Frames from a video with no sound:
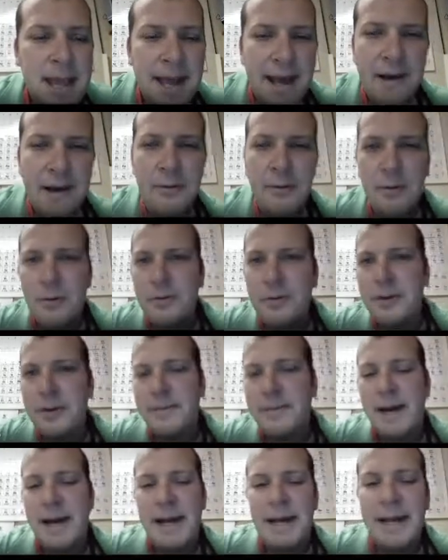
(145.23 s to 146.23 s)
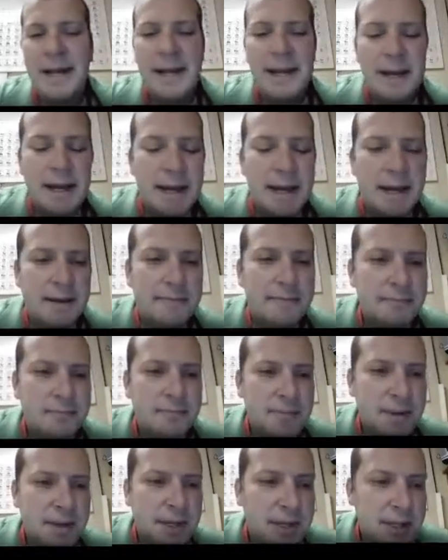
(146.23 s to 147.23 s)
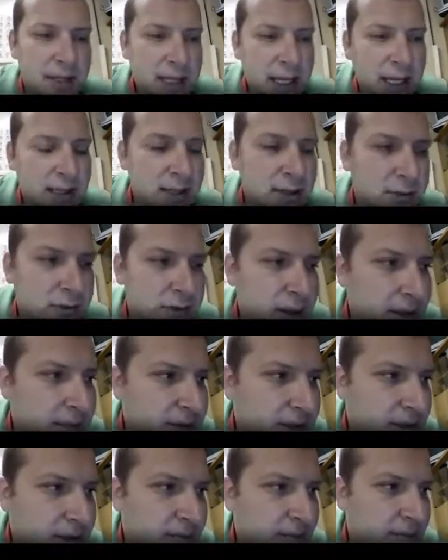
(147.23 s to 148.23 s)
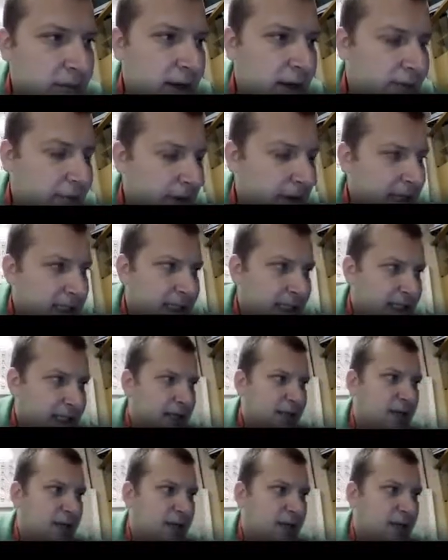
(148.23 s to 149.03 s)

How old am I? Um, got a little glimpse of my face at